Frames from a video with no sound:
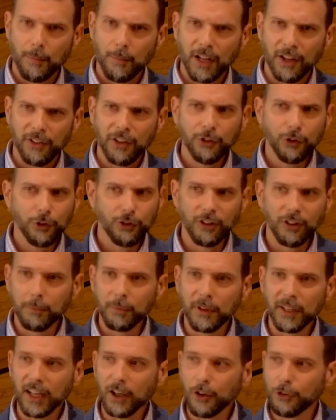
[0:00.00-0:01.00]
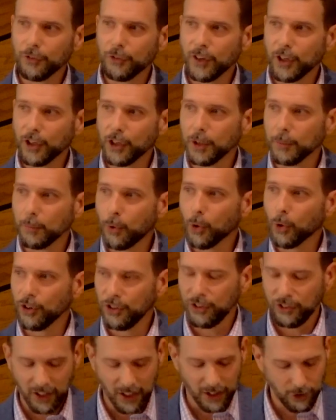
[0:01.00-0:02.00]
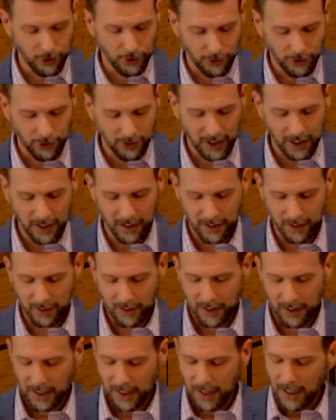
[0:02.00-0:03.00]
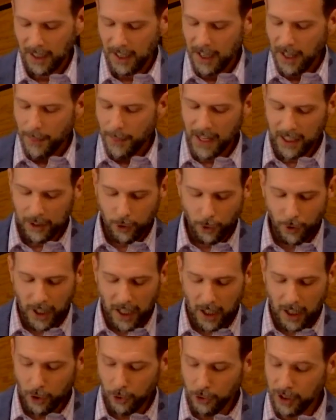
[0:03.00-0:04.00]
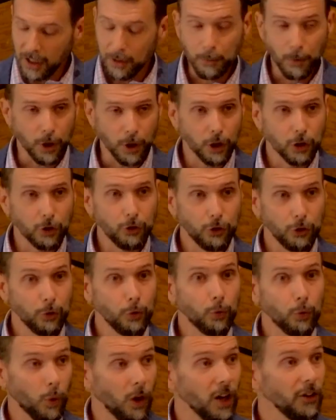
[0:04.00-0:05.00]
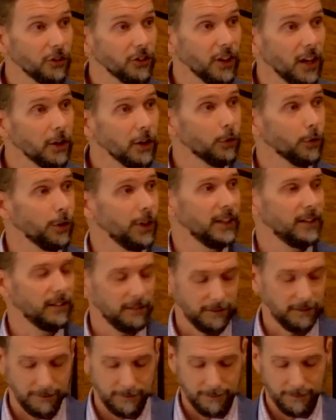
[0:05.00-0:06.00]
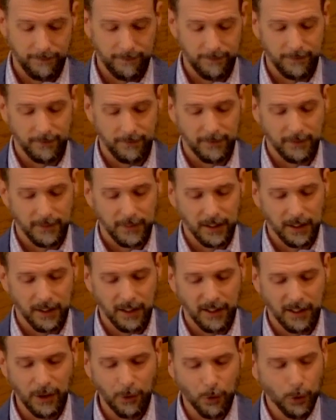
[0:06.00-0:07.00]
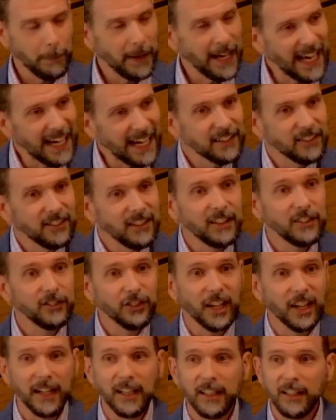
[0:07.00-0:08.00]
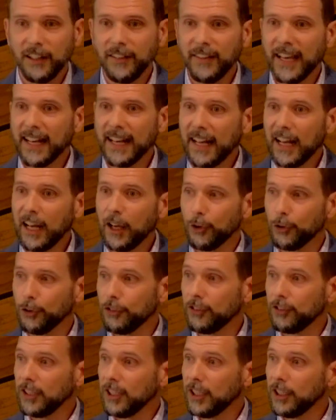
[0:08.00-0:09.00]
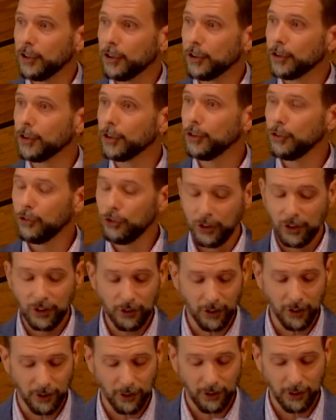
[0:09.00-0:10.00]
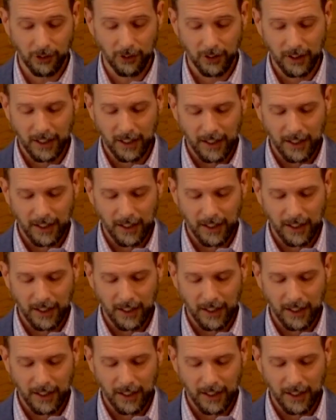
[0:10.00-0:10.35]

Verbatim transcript: But I think there's something else very important to understand. That crowd in Mark 2 was hungry. They were packed in tight in that house to hear Jesus.